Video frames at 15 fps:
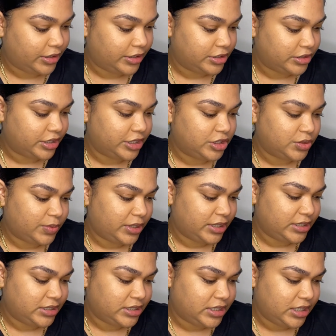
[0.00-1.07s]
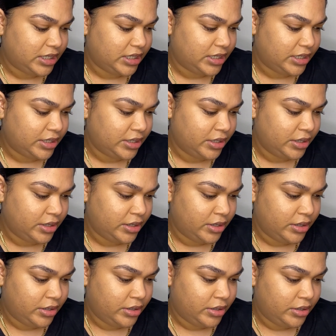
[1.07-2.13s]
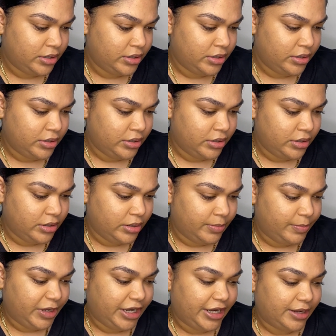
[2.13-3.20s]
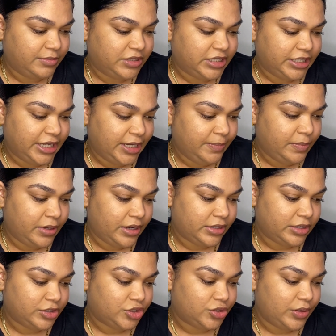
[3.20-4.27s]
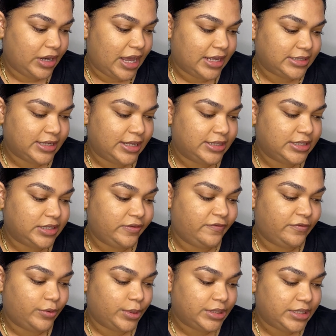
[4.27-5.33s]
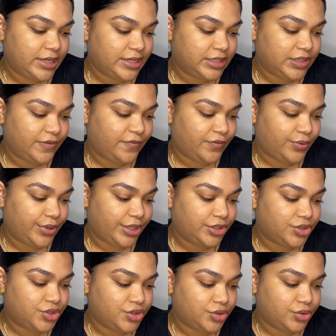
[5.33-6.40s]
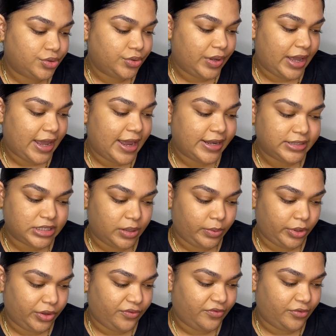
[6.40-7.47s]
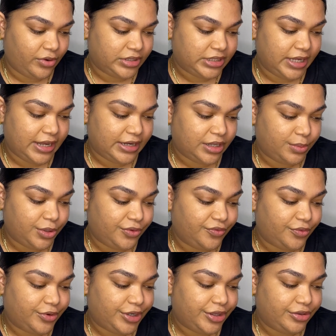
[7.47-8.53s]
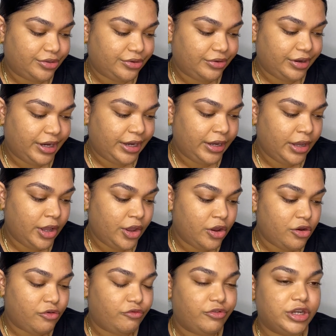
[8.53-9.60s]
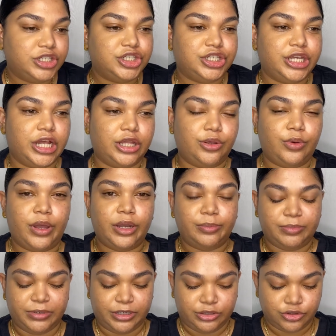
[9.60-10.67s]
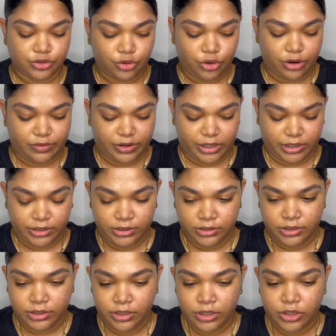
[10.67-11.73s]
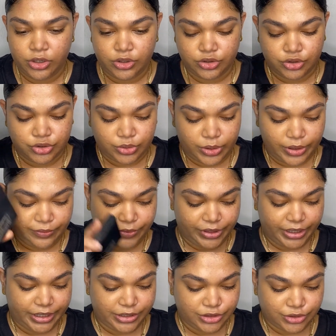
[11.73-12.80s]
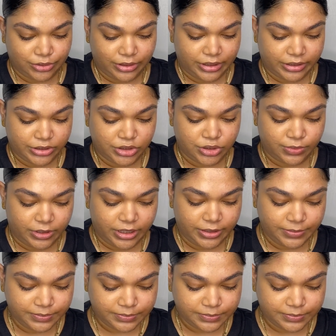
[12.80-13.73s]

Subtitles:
This one is the medium deep, so it has NC40, NC42, NW40, NW43, rich yellow and burnt coral, so I really enjoy this one.